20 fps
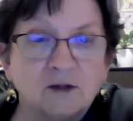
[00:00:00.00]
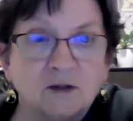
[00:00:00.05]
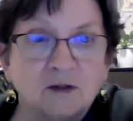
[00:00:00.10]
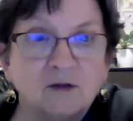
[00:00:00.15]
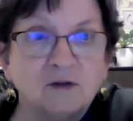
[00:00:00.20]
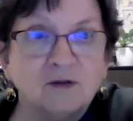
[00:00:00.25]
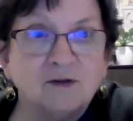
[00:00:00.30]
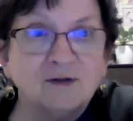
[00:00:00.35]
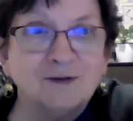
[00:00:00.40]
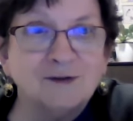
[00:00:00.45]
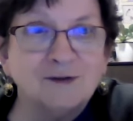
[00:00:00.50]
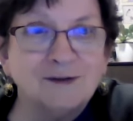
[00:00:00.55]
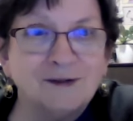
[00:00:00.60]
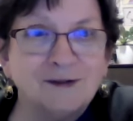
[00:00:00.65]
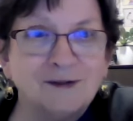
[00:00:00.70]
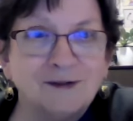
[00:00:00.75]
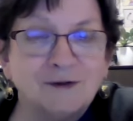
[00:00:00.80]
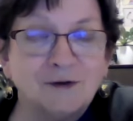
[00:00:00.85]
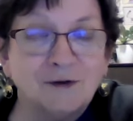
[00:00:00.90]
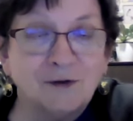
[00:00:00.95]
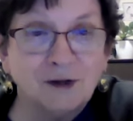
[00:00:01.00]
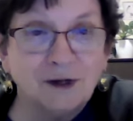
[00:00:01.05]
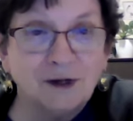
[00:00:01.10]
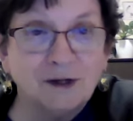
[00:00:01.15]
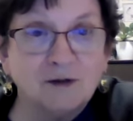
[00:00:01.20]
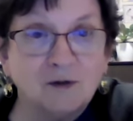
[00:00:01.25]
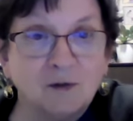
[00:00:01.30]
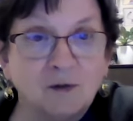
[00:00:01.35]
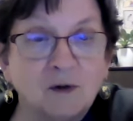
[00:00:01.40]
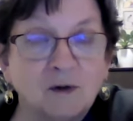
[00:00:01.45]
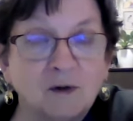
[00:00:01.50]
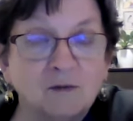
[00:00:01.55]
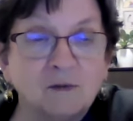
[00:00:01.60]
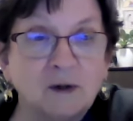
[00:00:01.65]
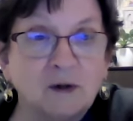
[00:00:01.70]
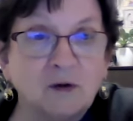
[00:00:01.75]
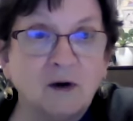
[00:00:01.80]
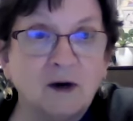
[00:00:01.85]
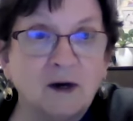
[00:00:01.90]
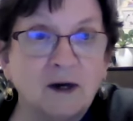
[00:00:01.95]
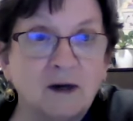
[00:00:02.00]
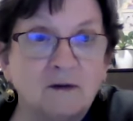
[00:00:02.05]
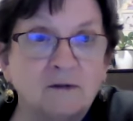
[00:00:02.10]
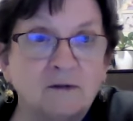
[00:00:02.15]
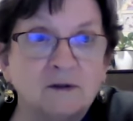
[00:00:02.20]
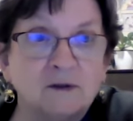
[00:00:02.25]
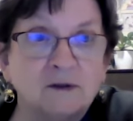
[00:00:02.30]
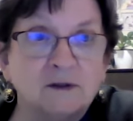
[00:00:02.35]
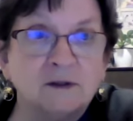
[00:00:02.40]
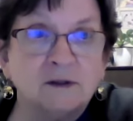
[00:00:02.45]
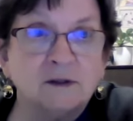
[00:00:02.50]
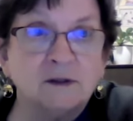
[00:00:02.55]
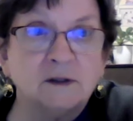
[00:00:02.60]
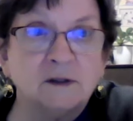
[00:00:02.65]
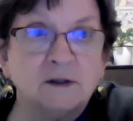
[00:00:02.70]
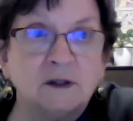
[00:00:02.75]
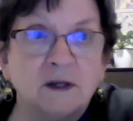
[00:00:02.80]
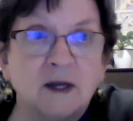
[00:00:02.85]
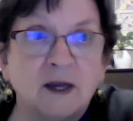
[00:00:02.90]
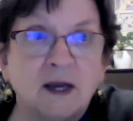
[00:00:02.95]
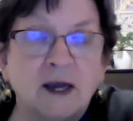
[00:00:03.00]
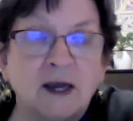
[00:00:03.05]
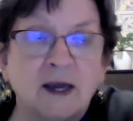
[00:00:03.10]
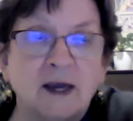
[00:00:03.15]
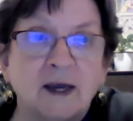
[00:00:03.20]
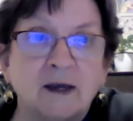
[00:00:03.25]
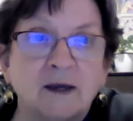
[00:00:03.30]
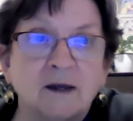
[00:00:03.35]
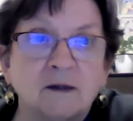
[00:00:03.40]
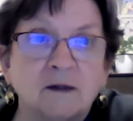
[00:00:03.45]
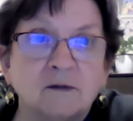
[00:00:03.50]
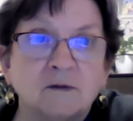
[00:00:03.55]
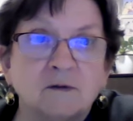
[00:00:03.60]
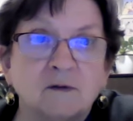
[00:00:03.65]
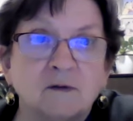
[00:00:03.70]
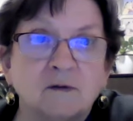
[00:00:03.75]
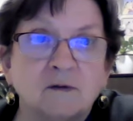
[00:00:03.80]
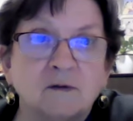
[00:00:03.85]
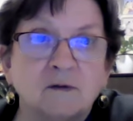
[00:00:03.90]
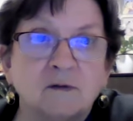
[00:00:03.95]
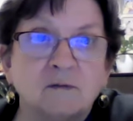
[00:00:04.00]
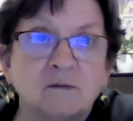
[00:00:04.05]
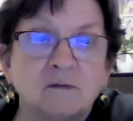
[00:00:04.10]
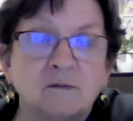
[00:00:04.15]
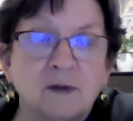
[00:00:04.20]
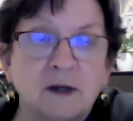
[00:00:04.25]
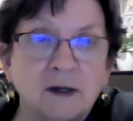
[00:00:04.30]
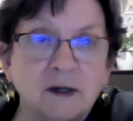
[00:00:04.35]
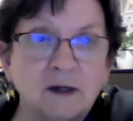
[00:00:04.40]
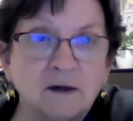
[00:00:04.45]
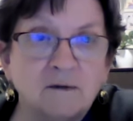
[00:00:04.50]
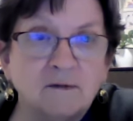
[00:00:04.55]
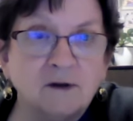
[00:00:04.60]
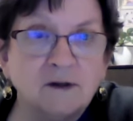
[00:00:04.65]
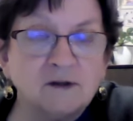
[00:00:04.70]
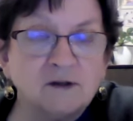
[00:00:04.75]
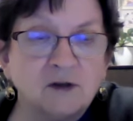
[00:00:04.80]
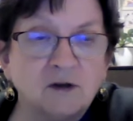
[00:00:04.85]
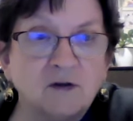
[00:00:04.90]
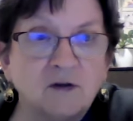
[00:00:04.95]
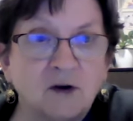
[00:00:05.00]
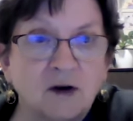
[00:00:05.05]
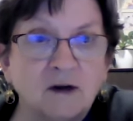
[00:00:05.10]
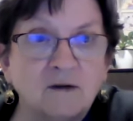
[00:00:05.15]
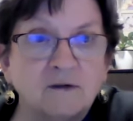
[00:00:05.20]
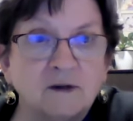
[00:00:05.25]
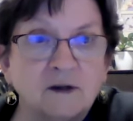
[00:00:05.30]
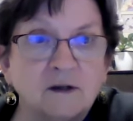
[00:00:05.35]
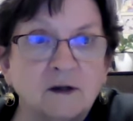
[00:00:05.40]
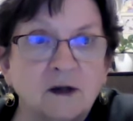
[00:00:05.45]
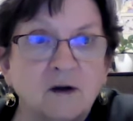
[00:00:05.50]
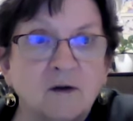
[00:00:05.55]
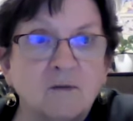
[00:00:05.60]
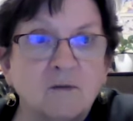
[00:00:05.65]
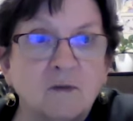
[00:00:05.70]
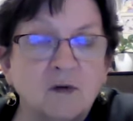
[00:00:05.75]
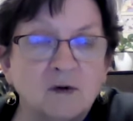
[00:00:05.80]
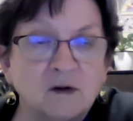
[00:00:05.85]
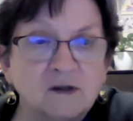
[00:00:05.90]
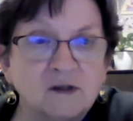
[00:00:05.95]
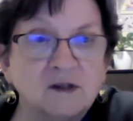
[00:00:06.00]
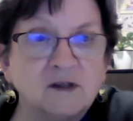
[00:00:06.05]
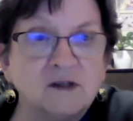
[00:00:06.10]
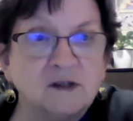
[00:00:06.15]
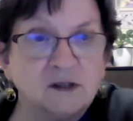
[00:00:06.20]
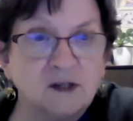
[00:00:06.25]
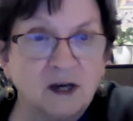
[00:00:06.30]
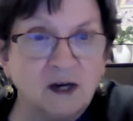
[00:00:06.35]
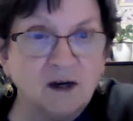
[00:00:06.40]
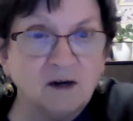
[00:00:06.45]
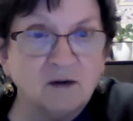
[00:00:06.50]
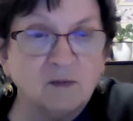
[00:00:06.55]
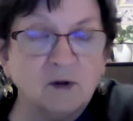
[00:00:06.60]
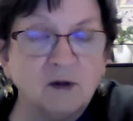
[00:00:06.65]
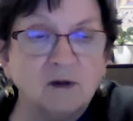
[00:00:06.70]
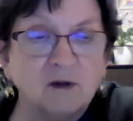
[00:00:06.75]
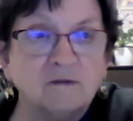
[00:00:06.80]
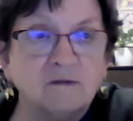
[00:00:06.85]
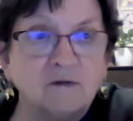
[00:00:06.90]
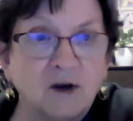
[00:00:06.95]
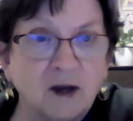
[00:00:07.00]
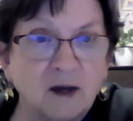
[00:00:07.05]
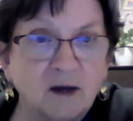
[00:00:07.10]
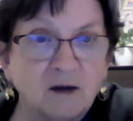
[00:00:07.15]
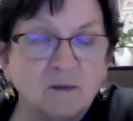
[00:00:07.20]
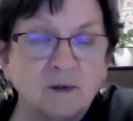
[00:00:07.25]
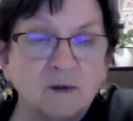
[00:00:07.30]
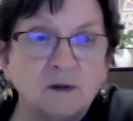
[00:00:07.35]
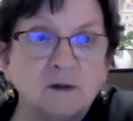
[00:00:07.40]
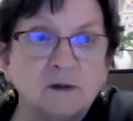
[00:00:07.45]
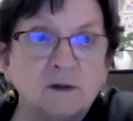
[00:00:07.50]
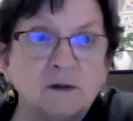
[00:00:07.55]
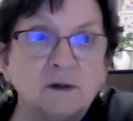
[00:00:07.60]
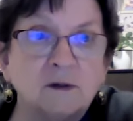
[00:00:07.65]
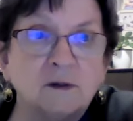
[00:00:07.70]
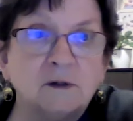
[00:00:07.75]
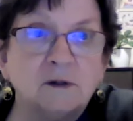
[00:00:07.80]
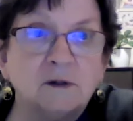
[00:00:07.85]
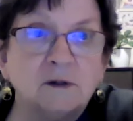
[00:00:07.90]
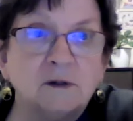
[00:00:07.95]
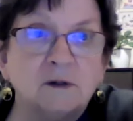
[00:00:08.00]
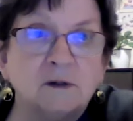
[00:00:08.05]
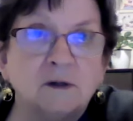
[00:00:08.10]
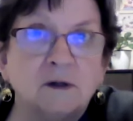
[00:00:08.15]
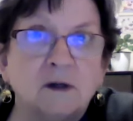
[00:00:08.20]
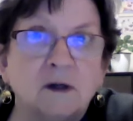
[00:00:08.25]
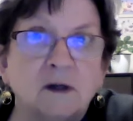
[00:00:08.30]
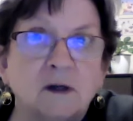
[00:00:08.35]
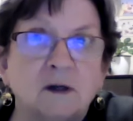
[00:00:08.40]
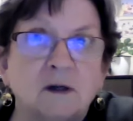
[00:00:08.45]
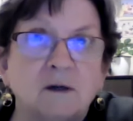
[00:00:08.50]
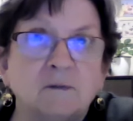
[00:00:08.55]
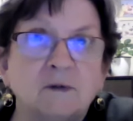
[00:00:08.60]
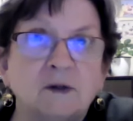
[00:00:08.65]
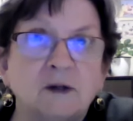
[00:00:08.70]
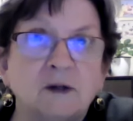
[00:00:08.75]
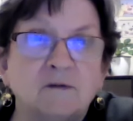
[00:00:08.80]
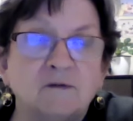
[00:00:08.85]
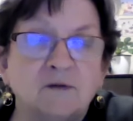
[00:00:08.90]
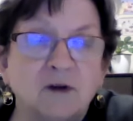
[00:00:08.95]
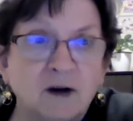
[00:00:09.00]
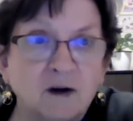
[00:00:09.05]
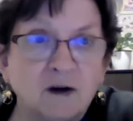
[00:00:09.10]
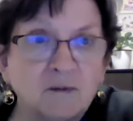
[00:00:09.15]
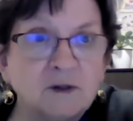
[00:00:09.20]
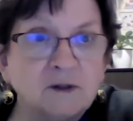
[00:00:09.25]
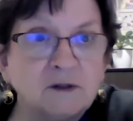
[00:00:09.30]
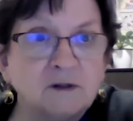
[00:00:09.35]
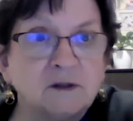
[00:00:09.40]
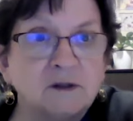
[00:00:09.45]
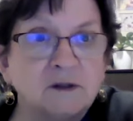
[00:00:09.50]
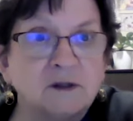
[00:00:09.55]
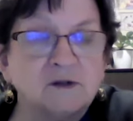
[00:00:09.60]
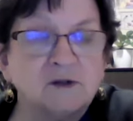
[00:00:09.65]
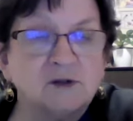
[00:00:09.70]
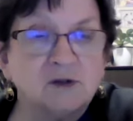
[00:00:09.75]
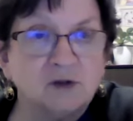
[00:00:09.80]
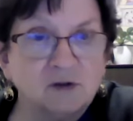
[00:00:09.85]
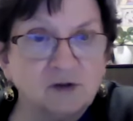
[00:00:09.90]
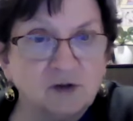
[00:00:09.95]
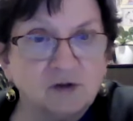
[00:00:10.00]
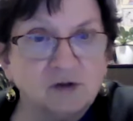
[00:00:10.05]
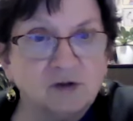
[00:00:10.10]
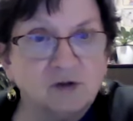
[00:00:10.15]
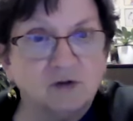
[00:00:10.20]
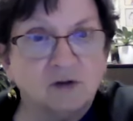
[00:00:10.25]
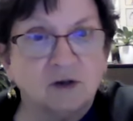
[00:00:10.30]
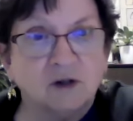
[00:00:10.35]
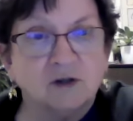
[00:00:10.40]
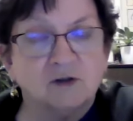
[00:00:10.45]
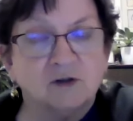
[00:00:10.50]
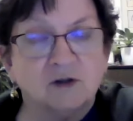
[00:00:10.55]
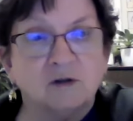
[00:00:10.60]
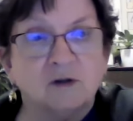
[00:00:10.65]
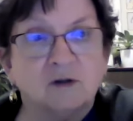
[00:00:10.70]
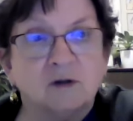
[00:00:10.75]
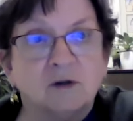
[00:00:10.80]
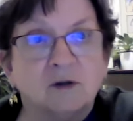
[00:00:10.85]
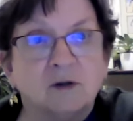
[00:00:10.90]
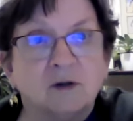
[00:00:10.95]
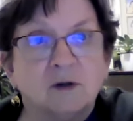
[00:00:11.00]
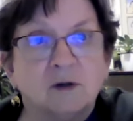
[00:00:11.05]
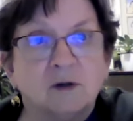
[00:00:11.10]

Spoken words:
to create the world we crave. And many of us are craving a more sustainable and viable environment and social structure